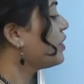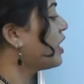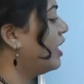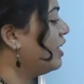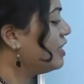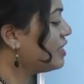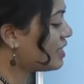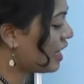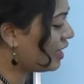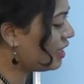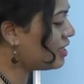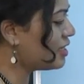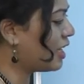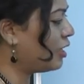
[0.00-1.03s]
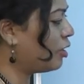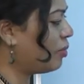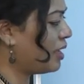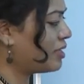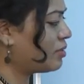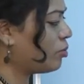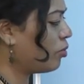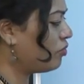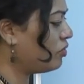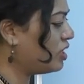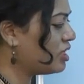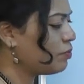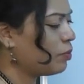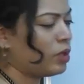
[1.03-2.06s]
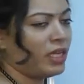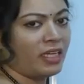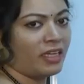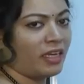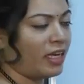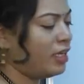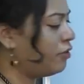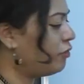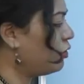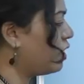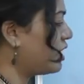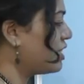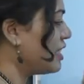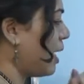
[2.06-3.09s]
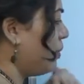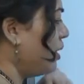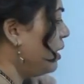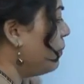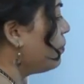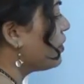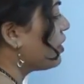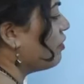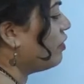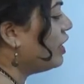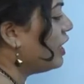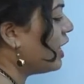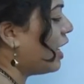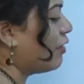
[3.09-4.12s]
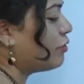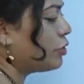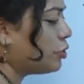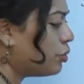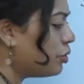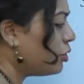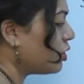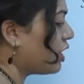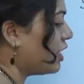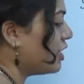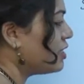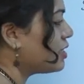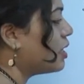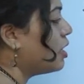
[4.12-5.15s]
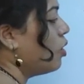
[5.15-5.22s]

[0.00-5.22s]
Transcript: and inside the cytoplasm of this pollen grain, if you examine, we have two nucleus.